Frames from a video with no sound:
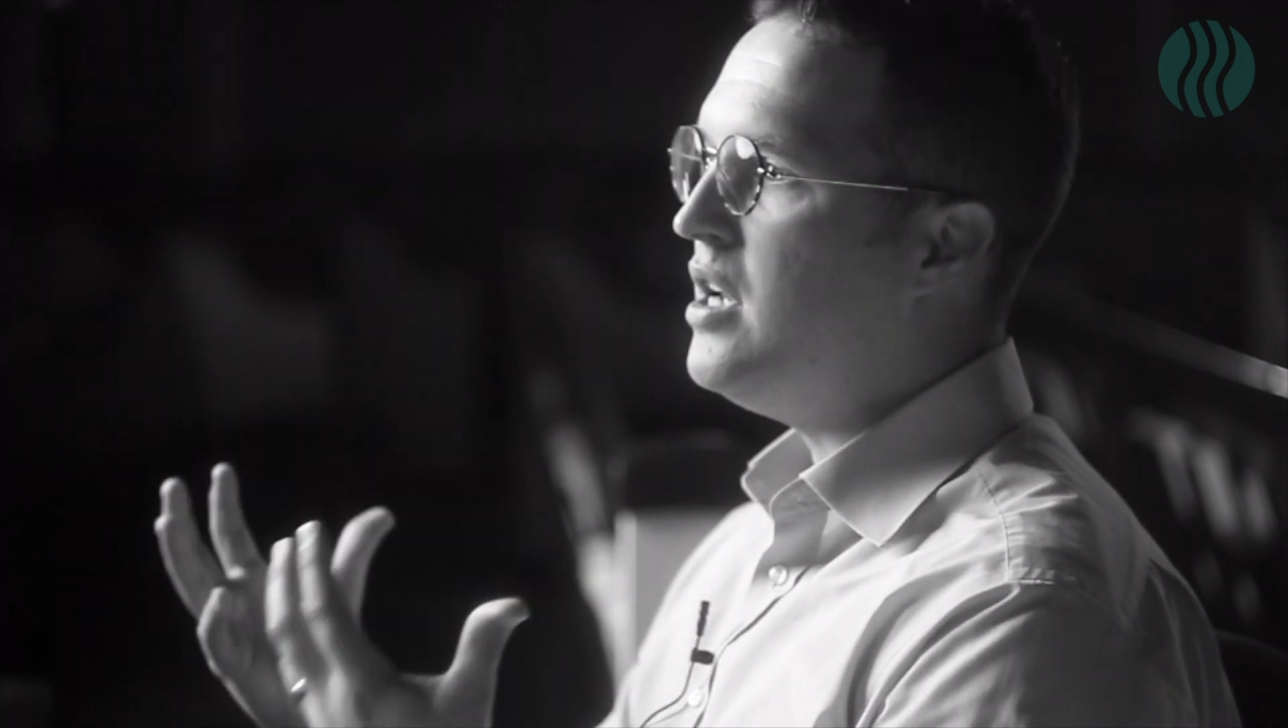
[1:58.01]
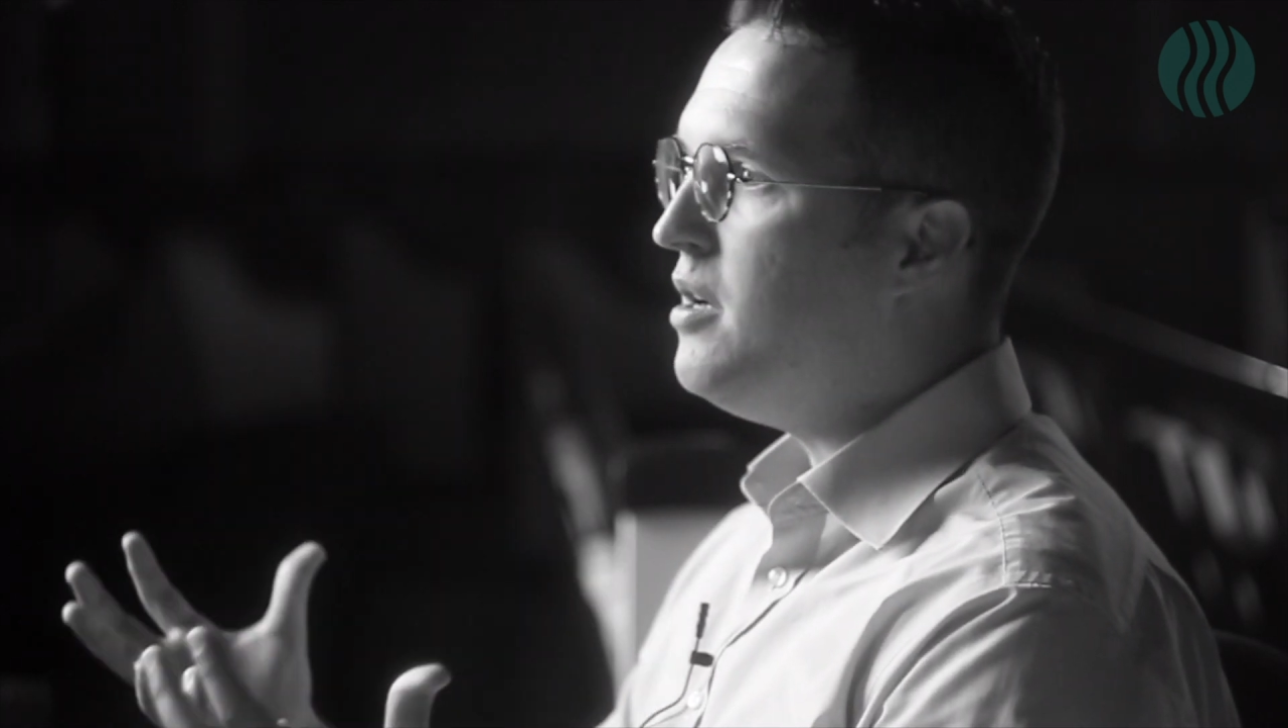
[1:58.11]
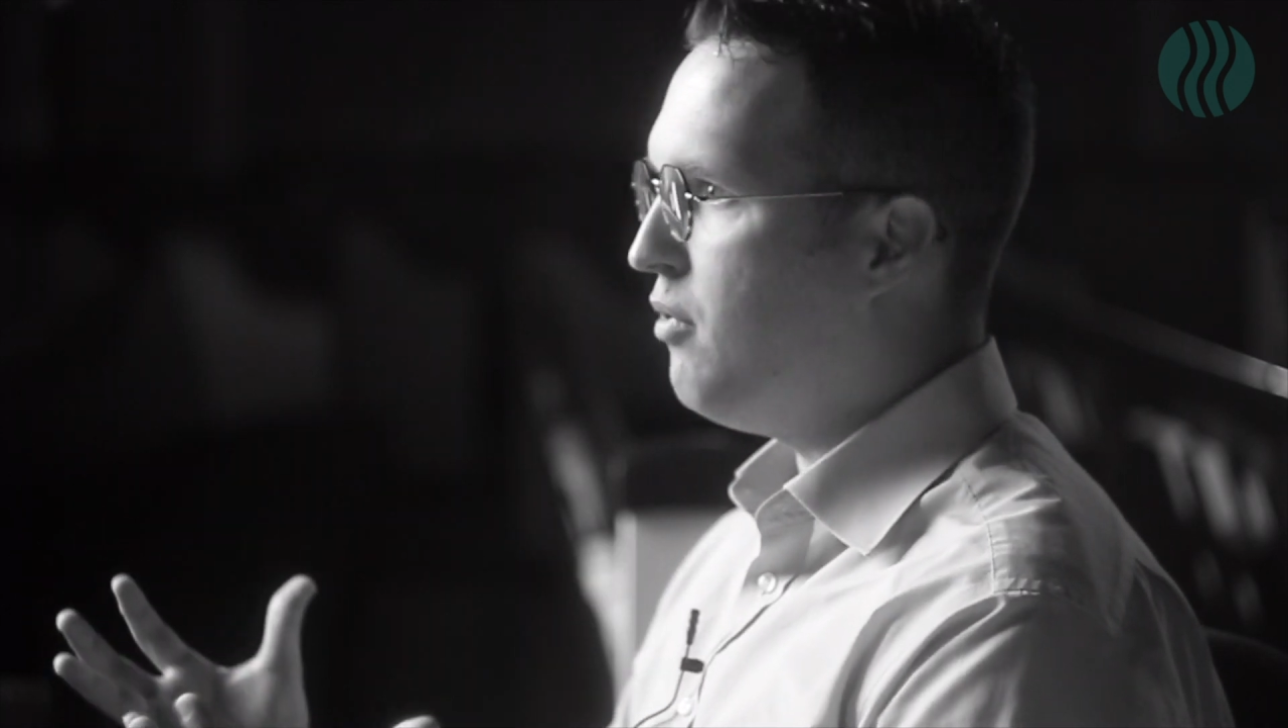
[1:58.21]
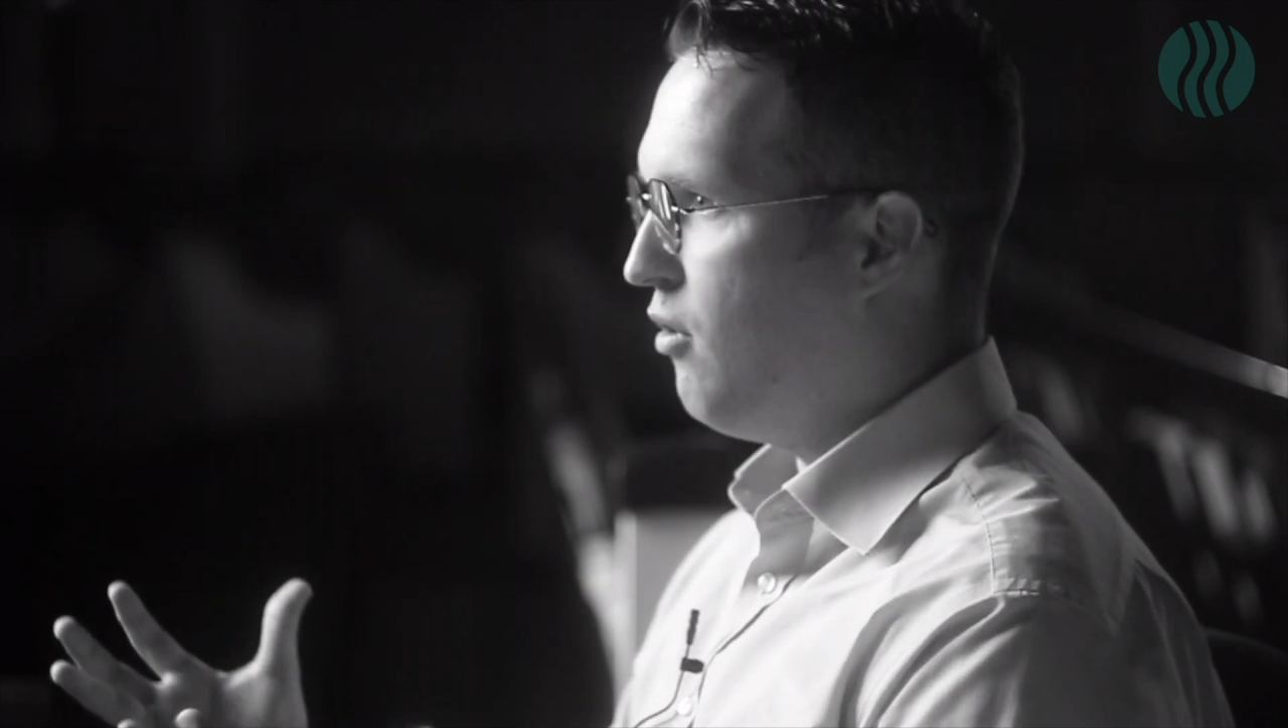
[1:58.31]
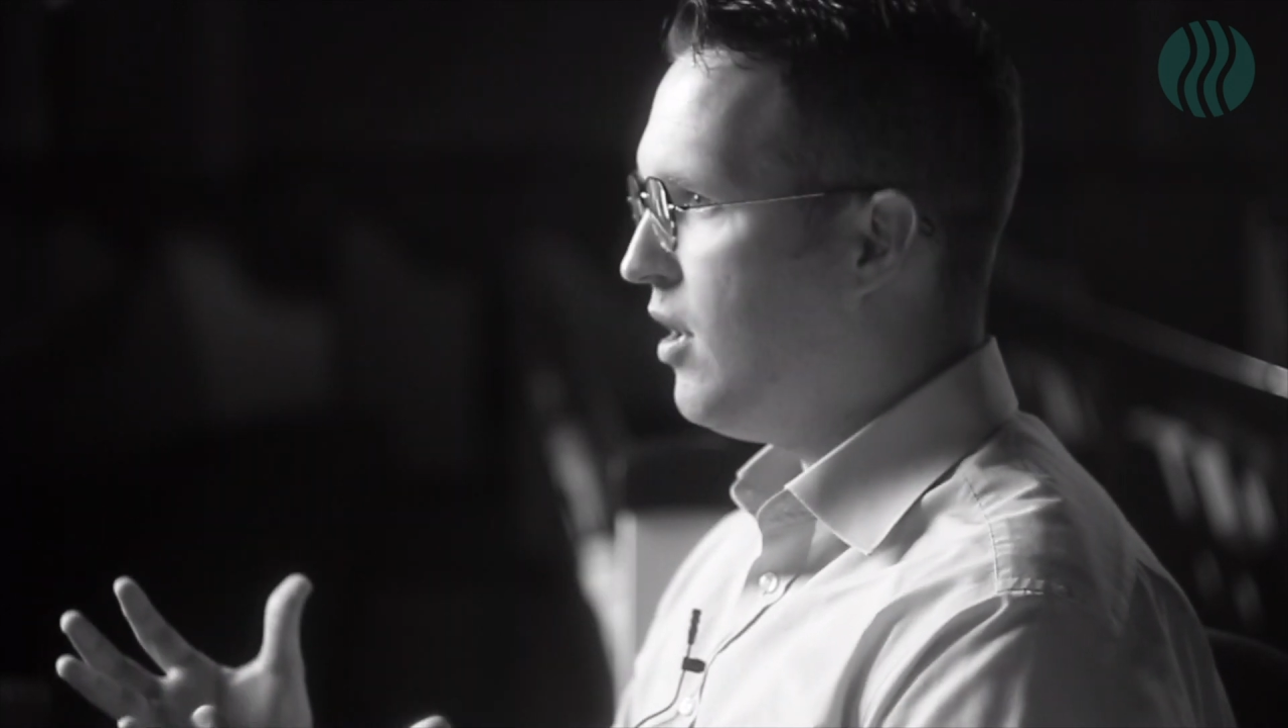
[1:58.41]

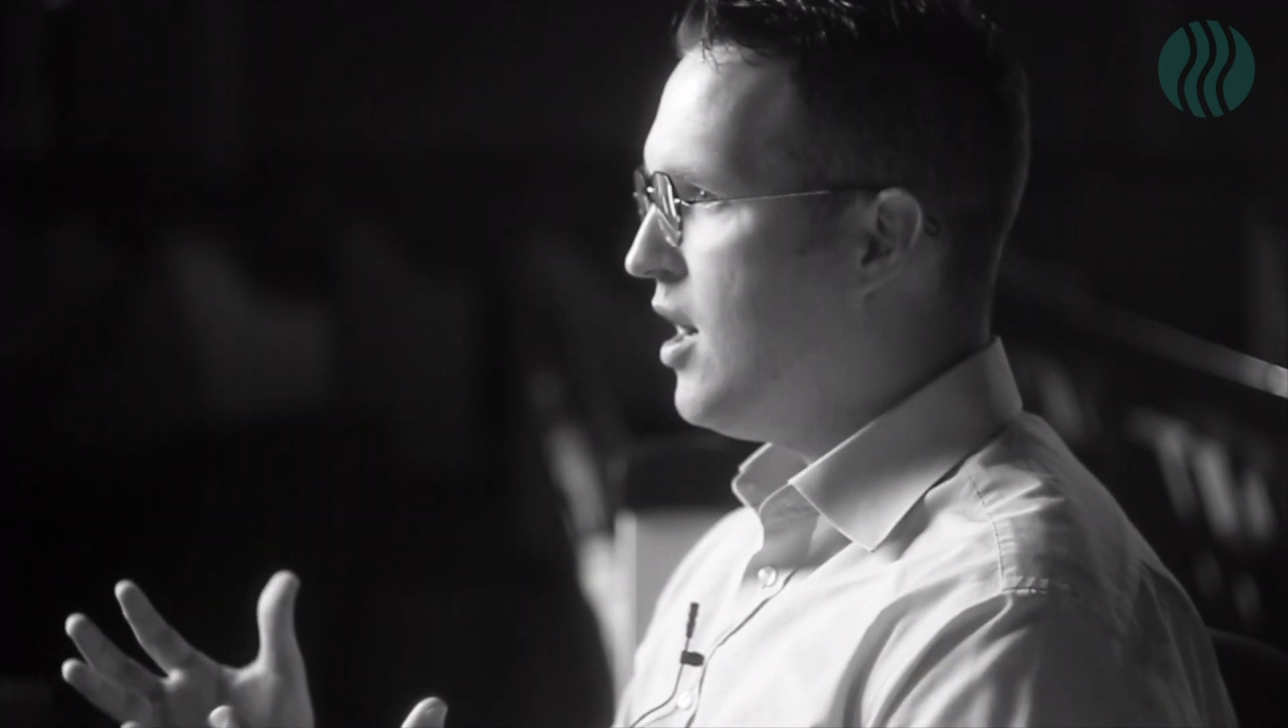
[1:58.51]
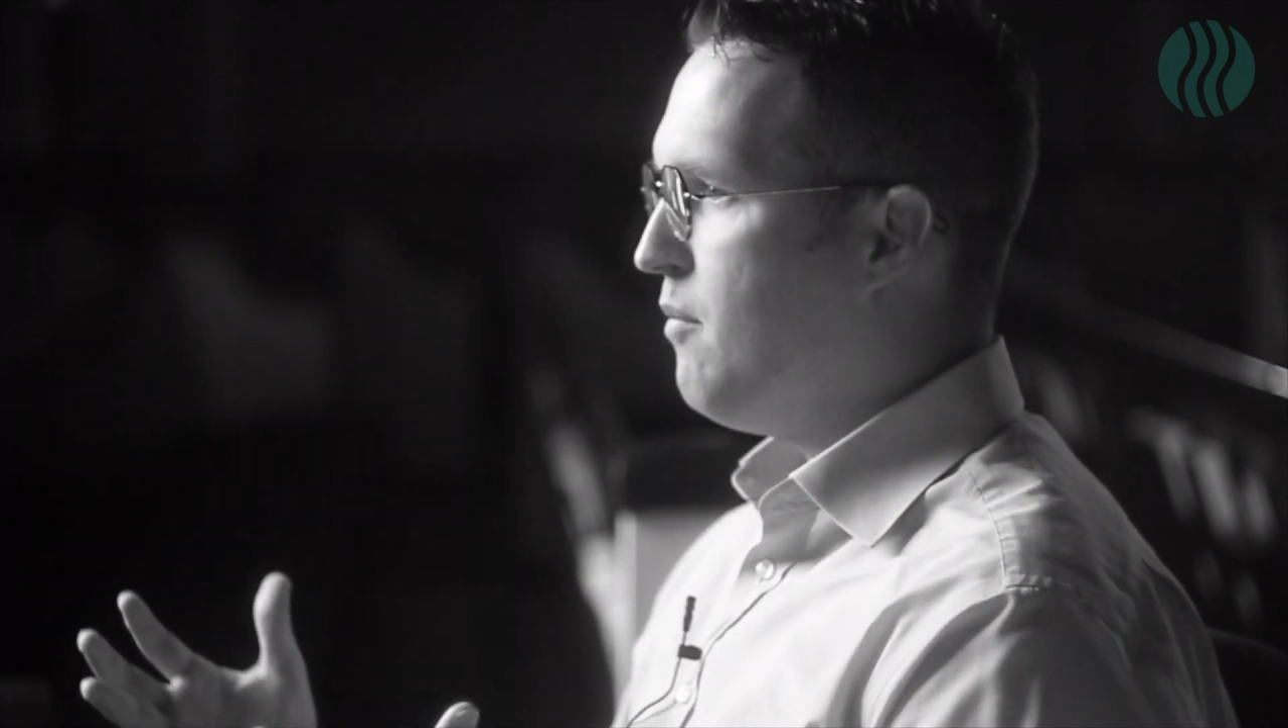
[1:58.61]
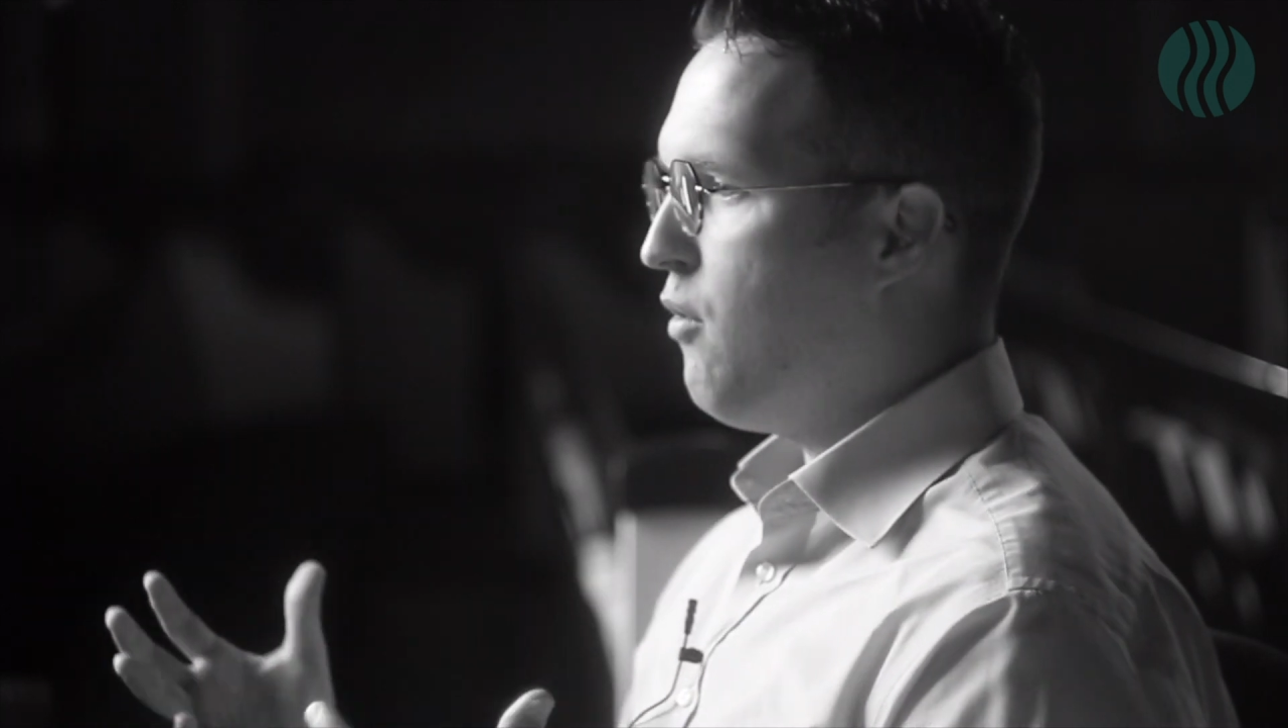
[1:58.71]
people,